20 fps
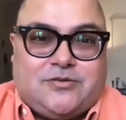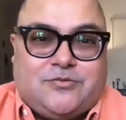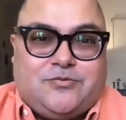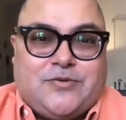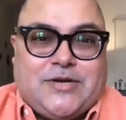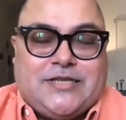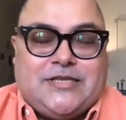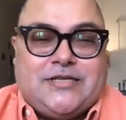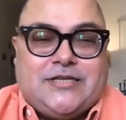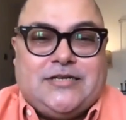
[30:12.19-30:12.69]

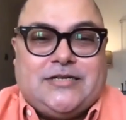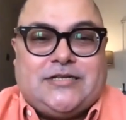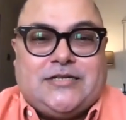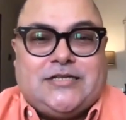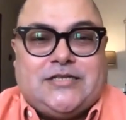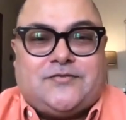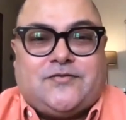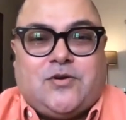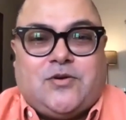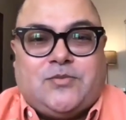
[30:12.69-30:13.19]
whether it
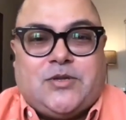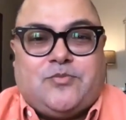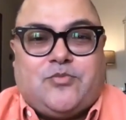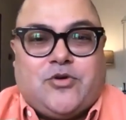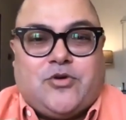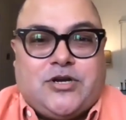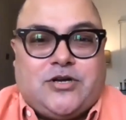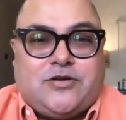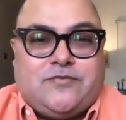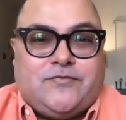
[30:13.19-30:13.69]
is from the
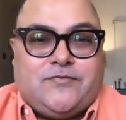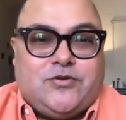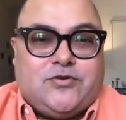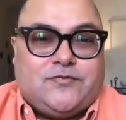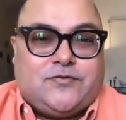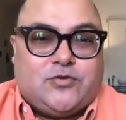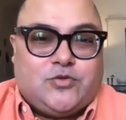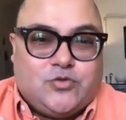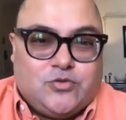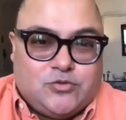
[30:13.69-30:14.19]
point of view
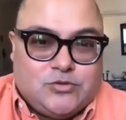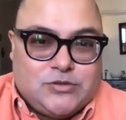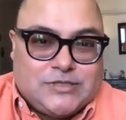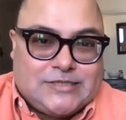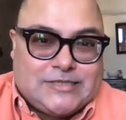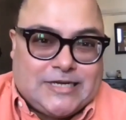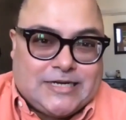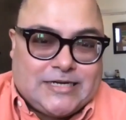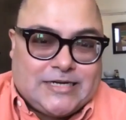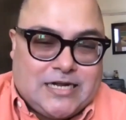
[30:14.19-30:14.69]
of rules
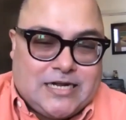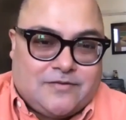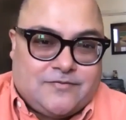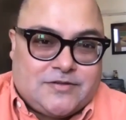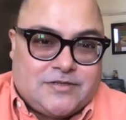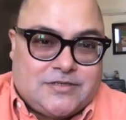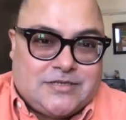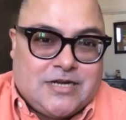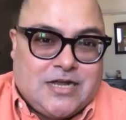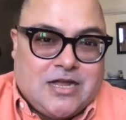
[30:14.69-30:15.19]
that
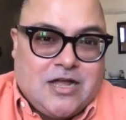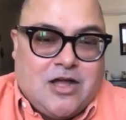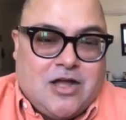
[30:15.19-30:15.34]
govern